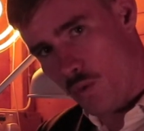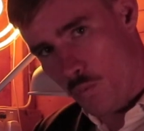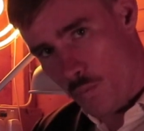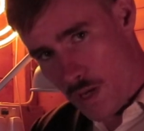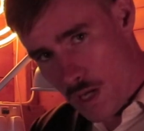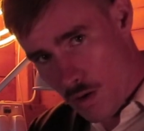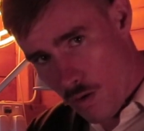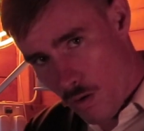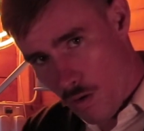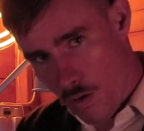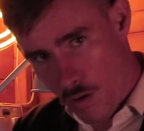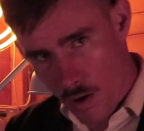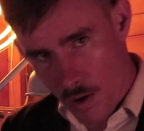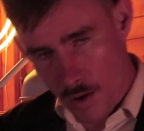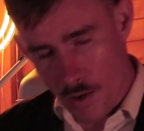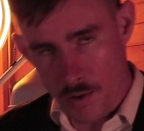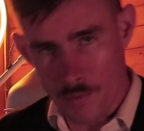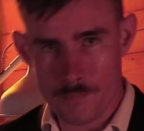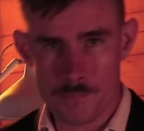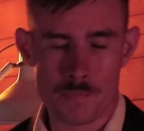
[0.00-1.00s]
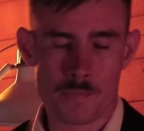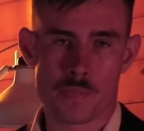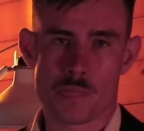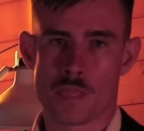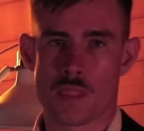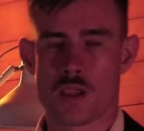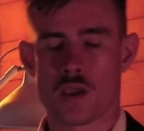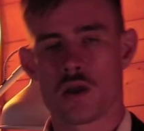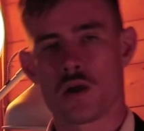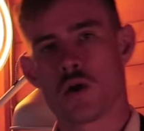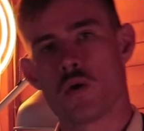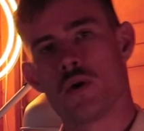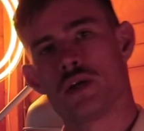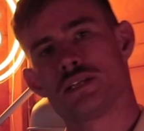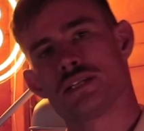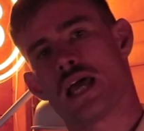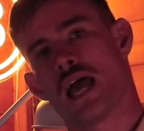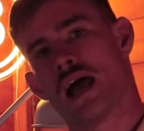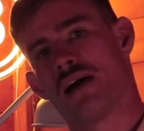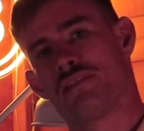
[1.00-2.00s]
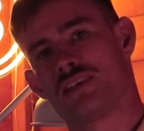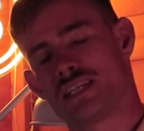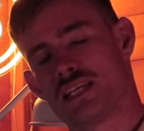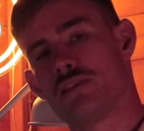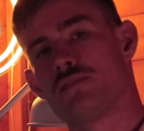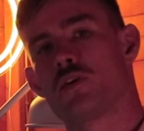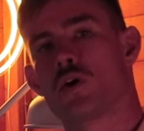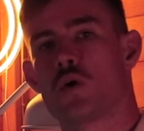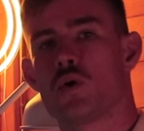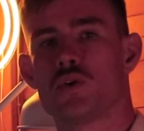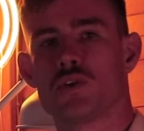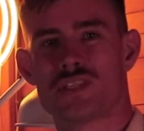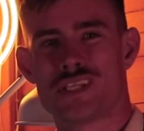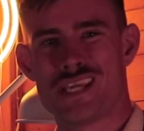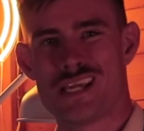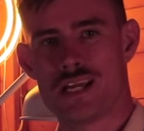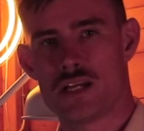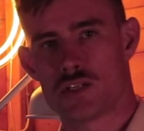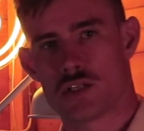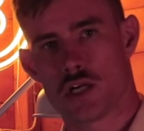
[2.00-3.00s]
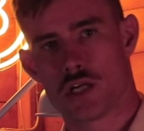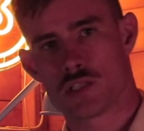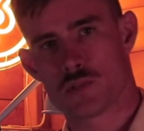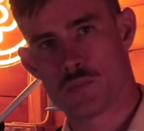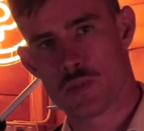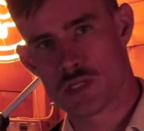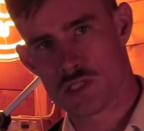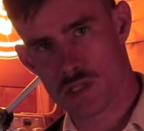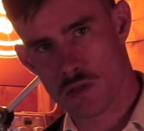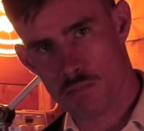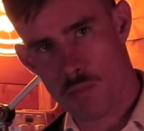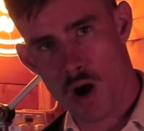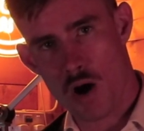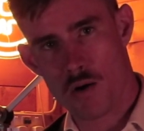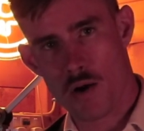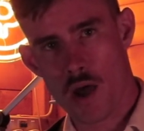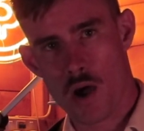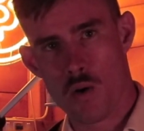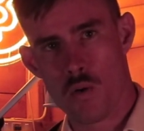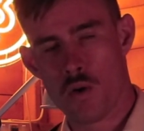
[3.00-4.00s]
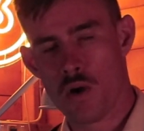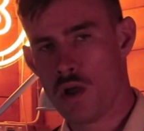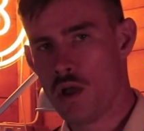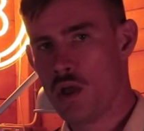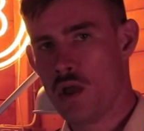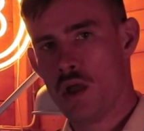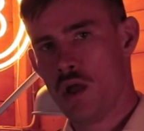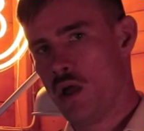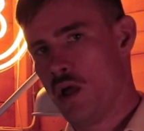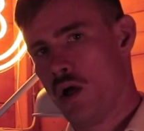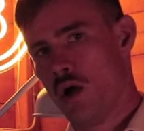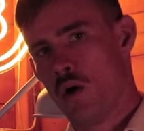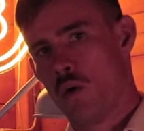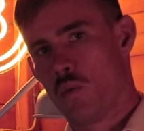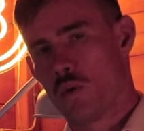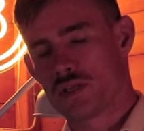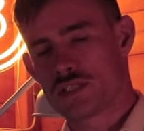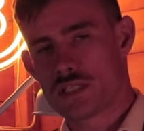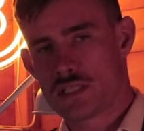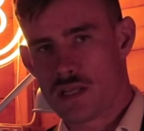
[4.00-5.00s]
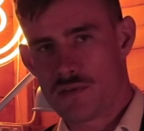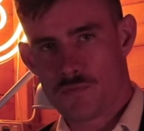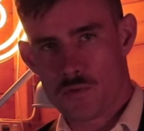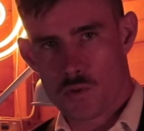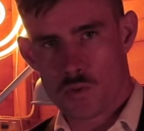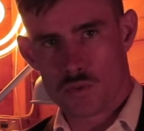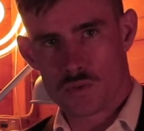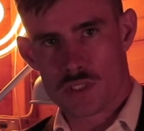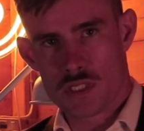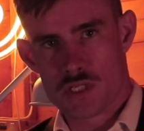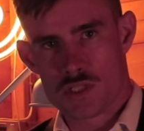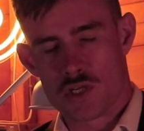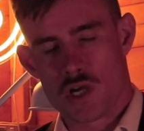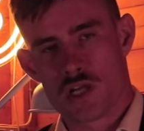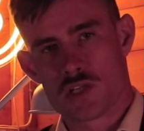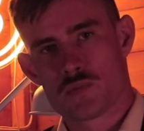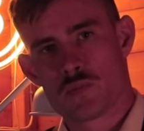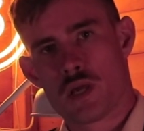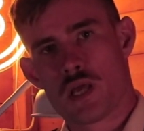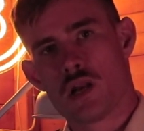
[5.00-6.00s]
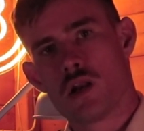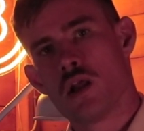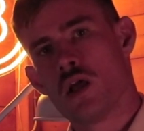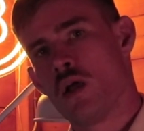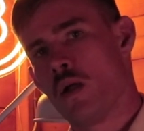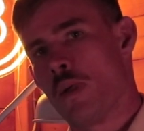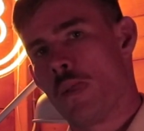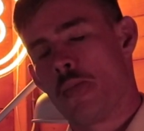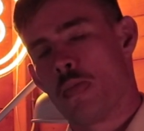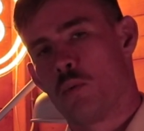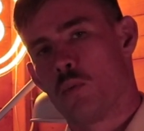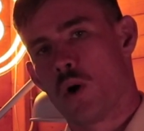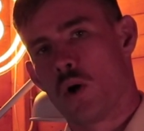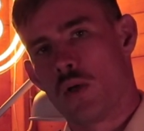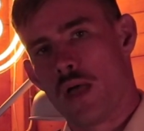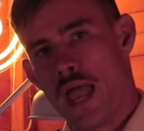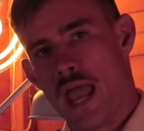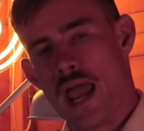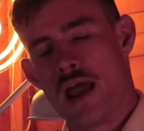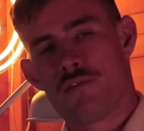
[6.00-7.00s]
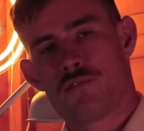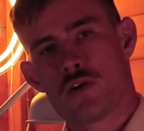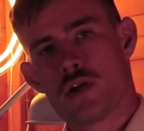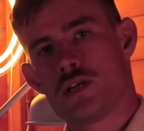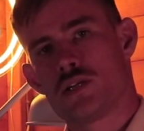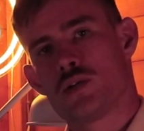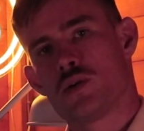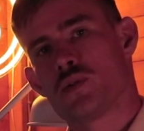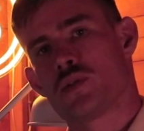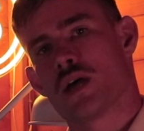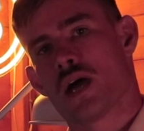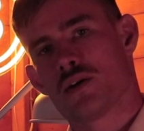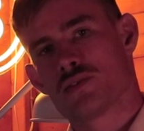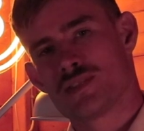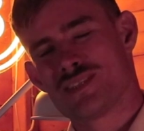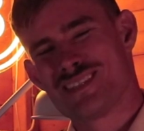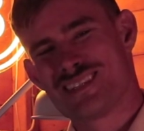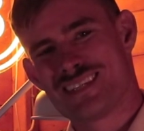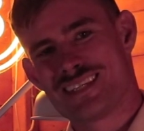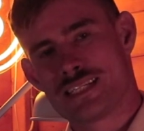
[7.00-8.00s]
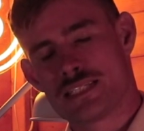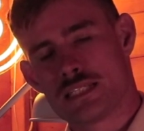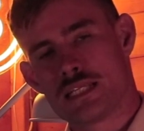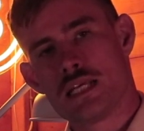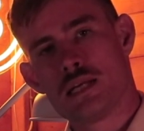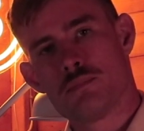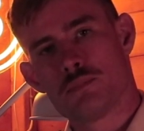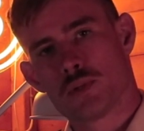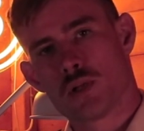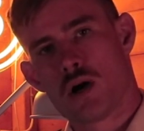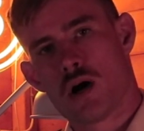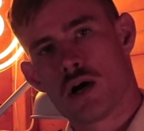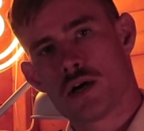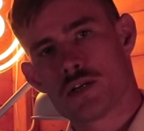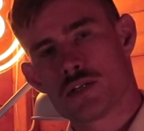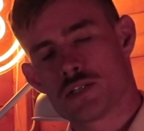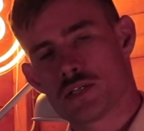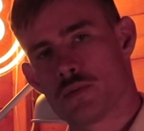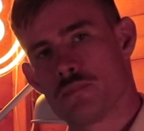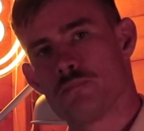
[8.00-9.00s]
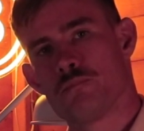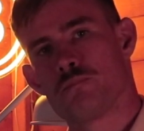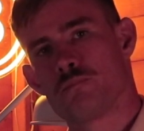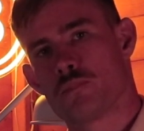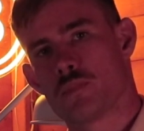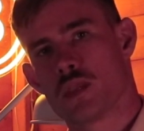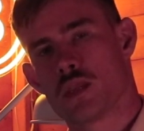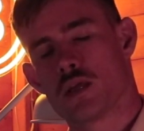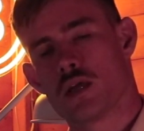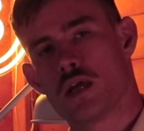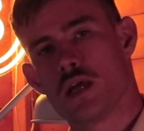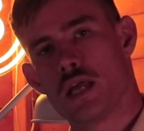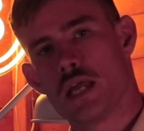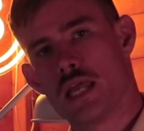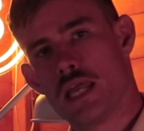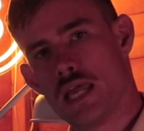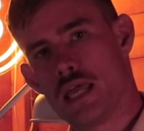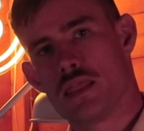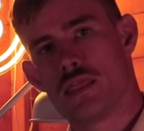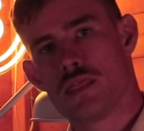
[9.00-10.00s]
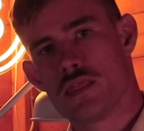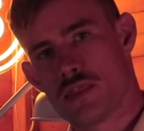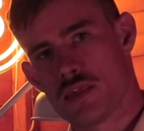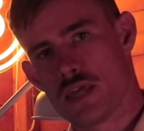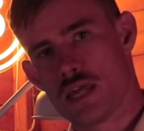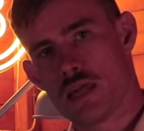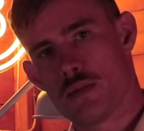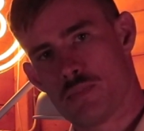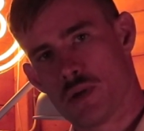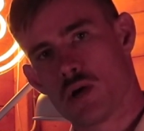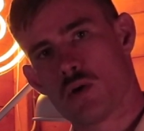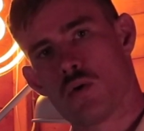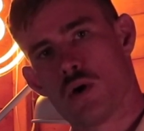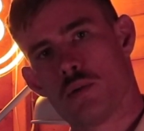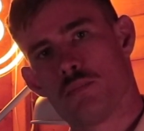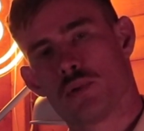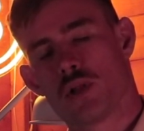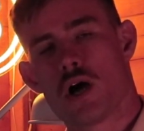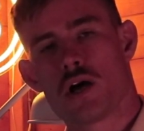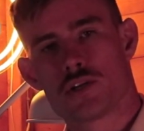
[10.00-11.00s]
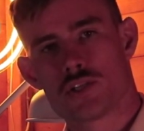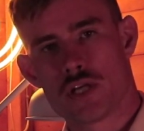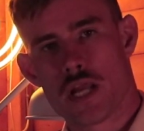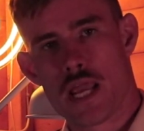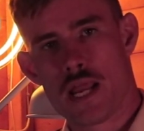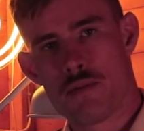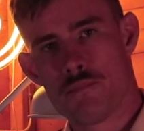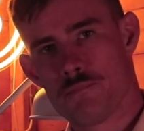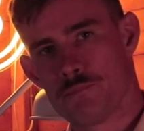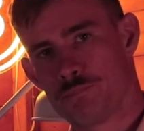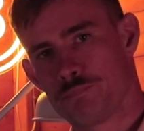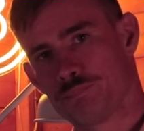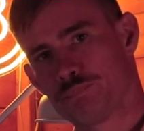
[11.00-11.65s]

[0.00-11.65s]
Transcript: We are going to have a difficulty adjustment tomorrow. What's a difficulty adjustment? Well, every 2016 blocks in the Bitcoin blockchain,